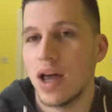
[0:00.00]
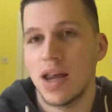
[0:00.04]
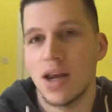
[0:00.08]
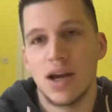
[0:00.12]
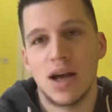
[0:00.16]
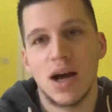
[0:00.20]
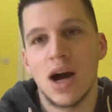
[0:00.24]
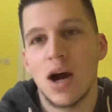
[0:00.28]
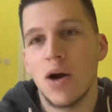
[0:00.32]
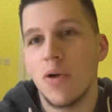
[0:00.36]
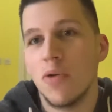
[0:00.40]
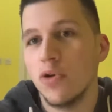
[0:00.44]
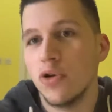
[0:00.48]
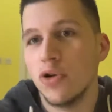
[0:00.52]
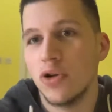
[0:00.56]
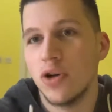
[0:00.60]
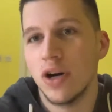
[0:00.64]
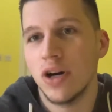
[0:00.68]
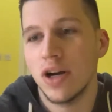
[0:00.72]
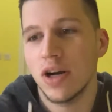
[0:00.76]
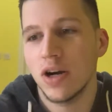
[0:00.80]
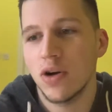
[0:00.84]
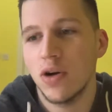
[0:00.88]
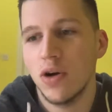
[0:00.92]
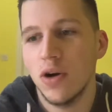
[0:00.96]
how are you
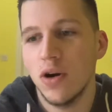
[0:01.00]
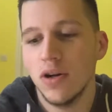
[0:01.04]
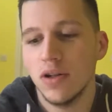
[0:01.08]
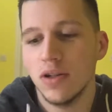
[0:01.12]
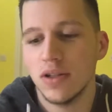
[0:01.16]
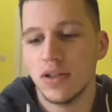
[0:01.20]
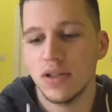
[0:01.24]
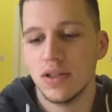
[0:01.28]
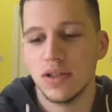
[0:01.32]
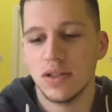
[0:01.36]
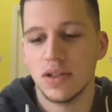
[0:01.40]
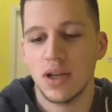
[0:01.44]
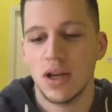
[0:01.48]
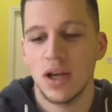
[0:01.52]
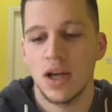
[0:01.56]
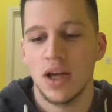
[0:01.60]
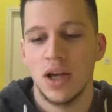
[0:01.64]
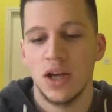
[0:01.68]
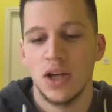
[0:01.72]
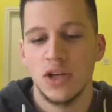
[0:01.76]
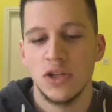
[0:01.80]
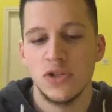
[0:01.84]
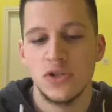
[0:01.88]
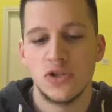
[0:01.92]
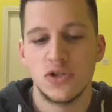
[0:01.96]
gonna call it.
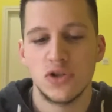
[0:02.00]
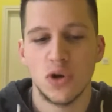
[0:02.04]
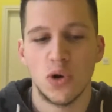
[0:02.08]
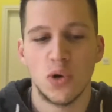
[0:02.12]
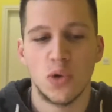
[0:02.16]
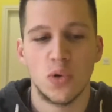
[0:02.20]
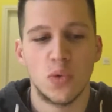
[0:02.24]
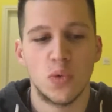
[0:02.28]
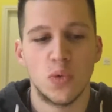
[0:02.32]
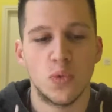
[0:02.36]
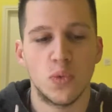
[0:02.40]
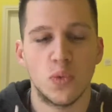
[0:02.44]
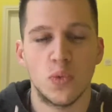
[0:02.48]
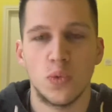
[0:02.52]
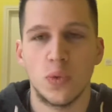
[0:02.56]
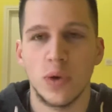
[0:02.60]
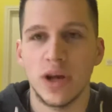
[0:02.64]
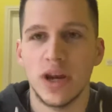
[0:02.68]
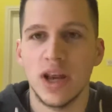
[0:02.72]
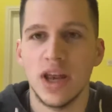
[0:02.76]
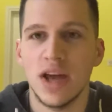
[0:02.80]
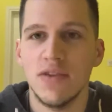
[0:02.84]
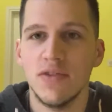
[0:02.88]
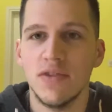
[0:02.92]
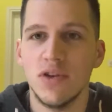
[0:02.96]
So
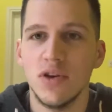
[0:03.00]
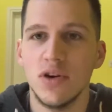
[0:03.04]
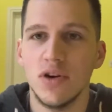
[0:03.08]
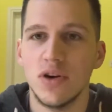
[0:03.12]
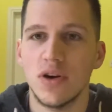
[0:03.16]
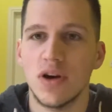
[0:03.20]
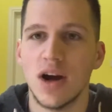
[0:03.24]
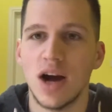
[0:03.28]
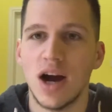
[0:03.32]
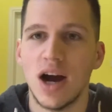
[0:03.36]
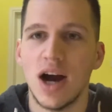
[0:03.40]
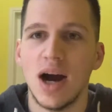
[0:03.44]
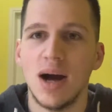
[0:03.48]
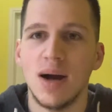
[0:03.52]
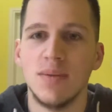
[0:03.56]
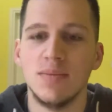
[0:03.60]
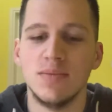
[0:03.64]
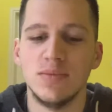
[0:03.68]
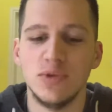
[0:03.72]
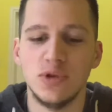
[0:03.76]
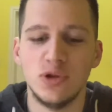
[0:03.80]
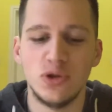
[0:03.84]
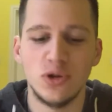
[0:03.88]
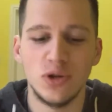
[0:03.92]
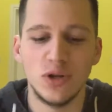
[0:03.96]
whenever
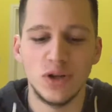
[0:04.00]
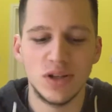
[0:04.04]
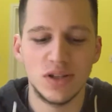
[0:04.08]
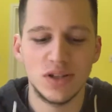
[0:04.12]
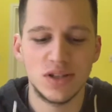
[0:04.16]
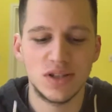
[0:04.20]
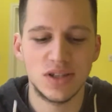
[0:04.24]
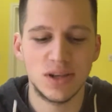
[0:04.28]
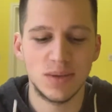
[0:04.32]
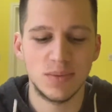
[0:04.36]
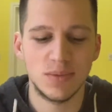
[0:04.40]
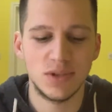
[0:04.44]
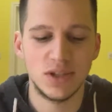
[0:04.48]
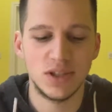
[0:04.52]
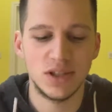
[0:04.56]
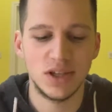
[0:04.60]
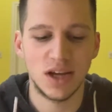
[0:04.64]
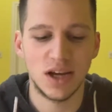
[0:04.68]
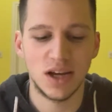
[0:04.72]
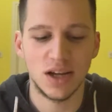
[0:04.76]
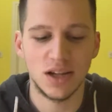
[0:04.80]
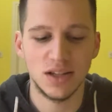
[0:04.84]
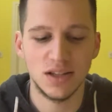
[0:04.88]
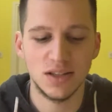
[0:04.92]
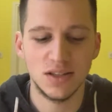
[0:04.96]
I'm doing something
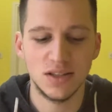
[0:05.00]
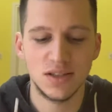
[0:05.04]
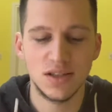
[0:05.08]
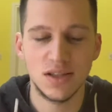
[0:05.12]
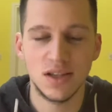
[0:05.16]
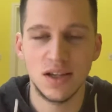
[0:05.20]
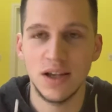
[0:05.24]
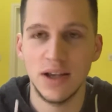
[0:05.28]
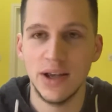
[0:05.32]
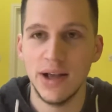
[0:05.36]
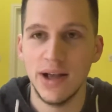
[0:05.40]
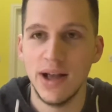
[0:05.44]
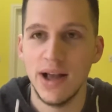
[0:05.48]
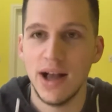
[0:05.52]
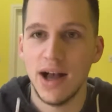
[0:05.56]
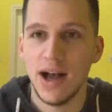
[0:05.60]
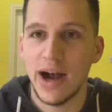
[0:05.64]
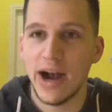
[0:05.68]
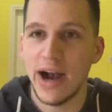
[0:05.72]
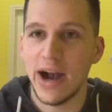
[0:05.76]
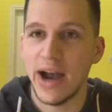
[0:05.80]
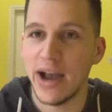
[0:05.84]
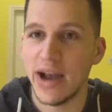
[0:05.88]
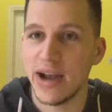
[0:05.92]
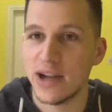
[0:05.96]
else,
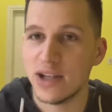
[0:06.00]
I